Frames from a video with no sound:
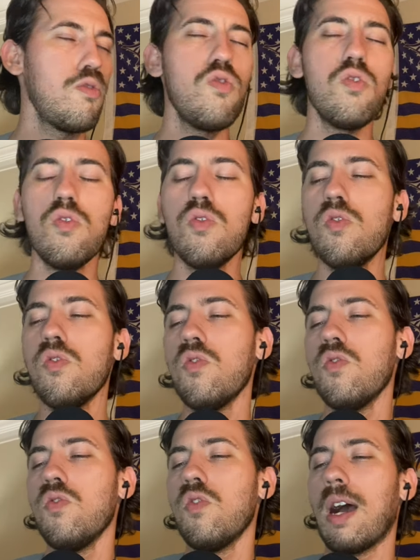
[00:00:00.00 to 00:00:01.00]

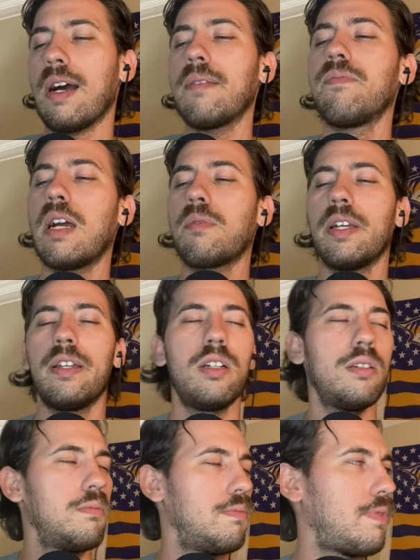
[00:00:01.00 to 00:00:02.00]
Ooh. I've never hit
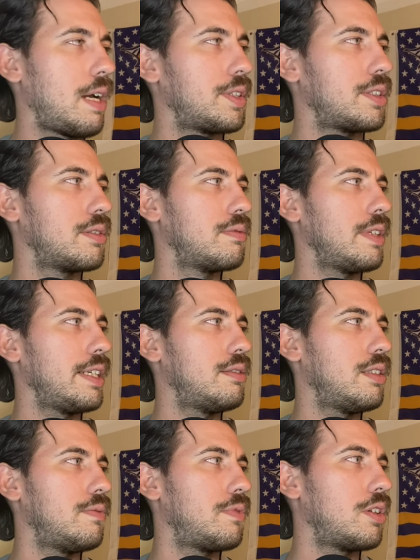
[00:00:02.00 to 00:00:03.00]
a
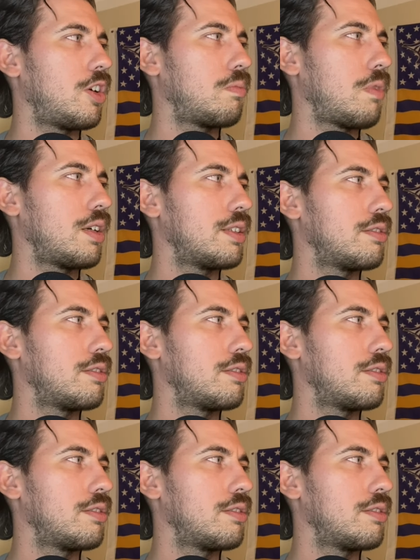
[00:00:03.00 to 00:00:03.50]
518-foot home run in